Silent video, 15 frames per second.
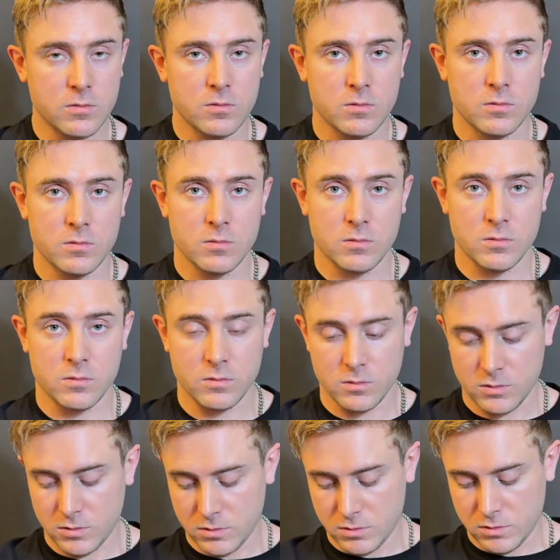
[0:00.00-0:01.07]

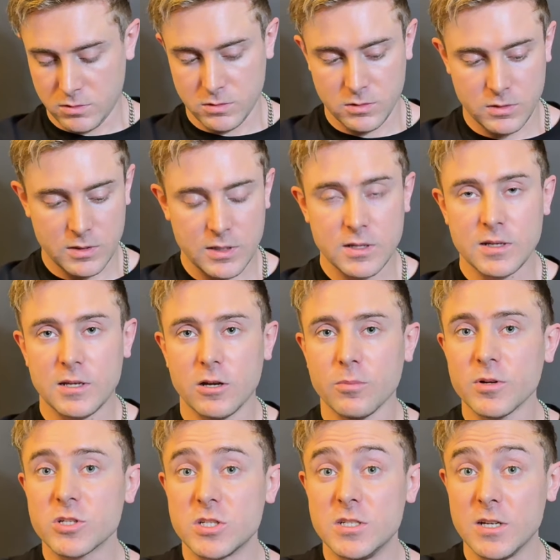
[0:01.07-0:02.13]
Hear how
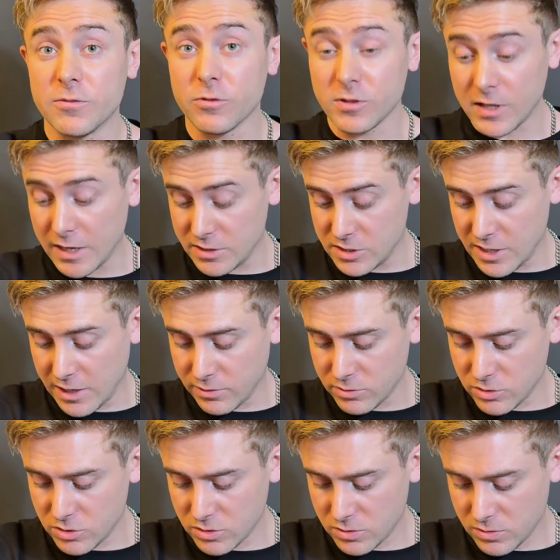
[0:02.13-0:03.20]
much different that
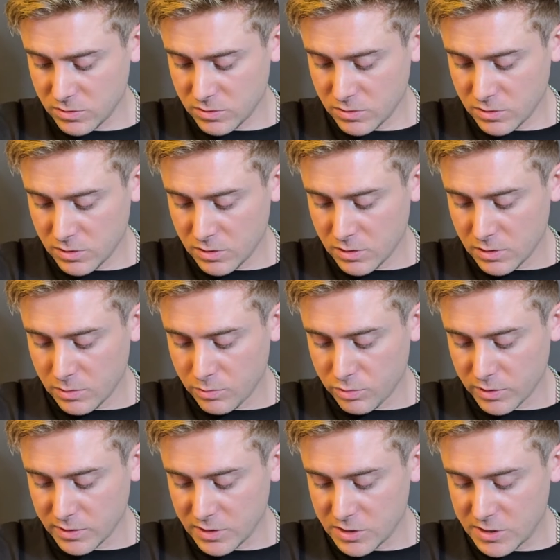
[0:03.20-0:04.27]
sounds?
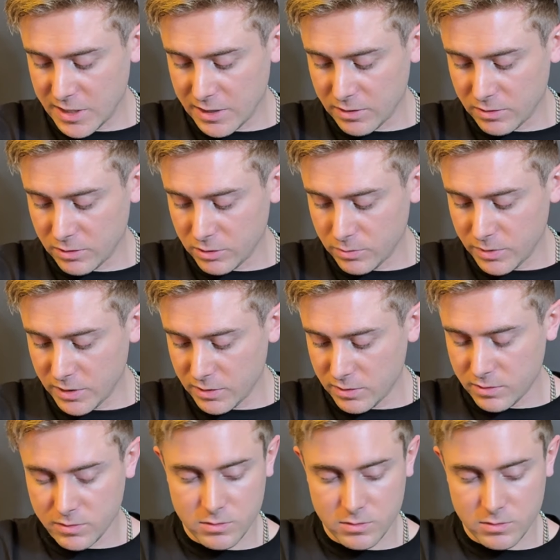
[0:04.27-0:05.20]
Bring this down a little bit.